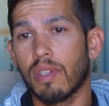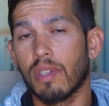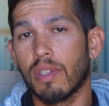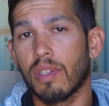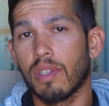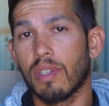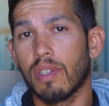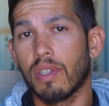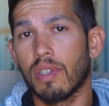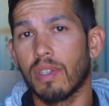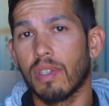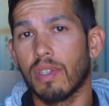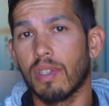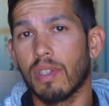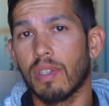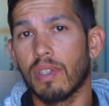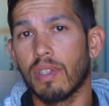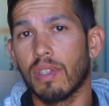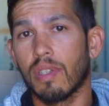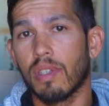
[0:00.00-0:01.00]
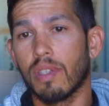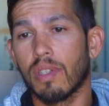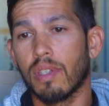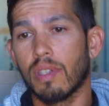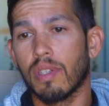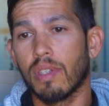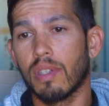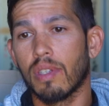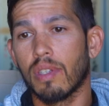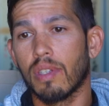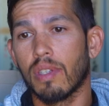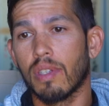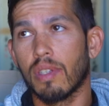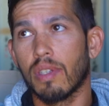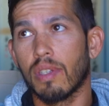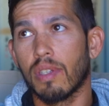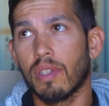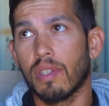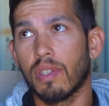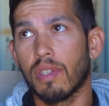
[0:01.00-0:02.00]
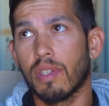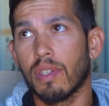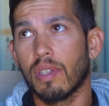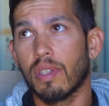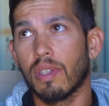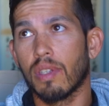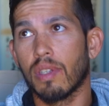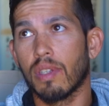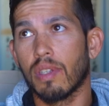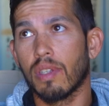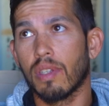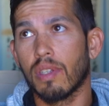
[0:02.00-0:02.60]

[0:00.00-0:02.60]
The person shown says nothing.